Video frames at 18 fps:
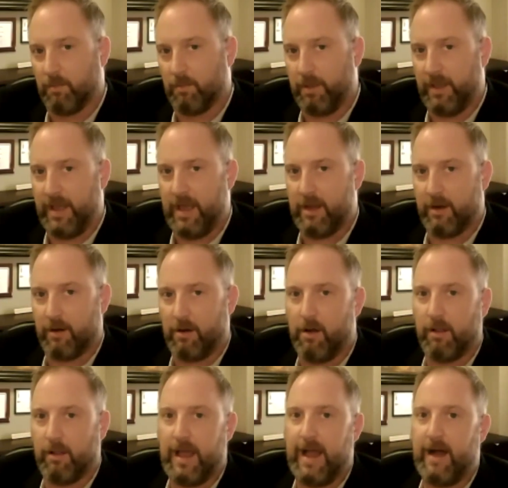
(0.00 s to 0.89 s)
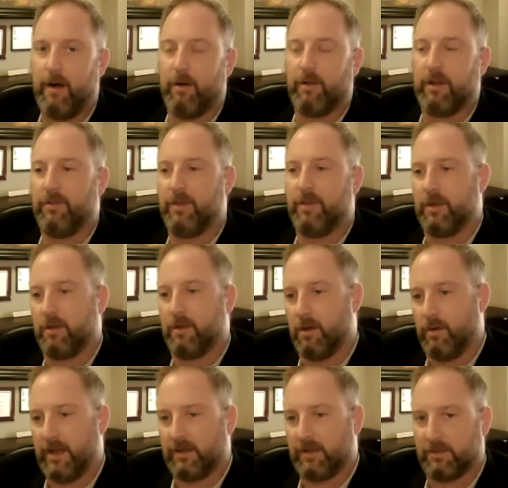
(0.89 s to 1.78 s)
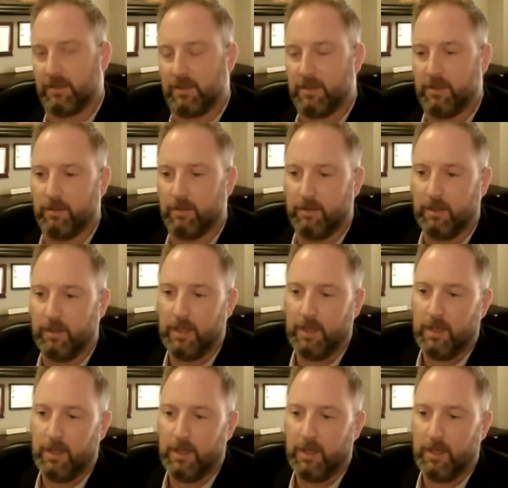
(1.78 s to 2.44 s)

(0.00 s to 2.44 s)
plan it all out, and then go execute.